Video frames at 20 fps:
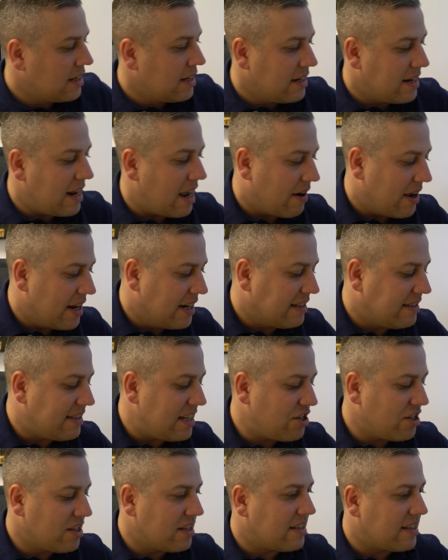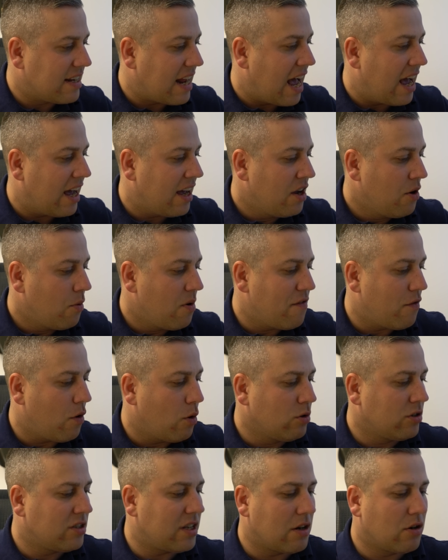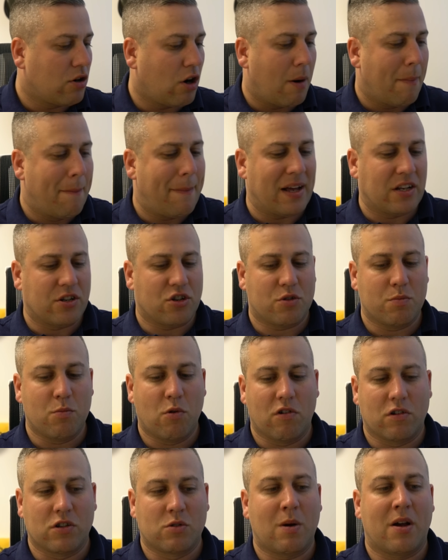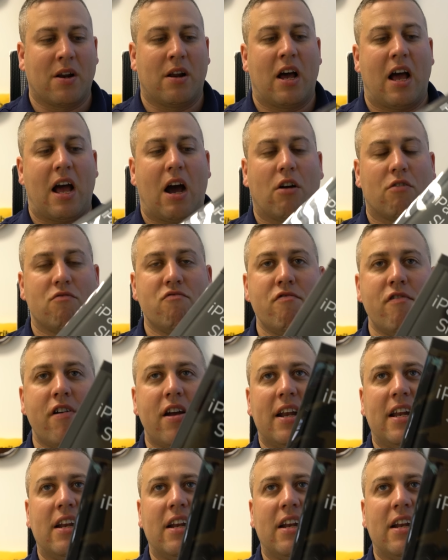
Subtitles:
Now, in addition to that, we've also got a bunch more as well, and I really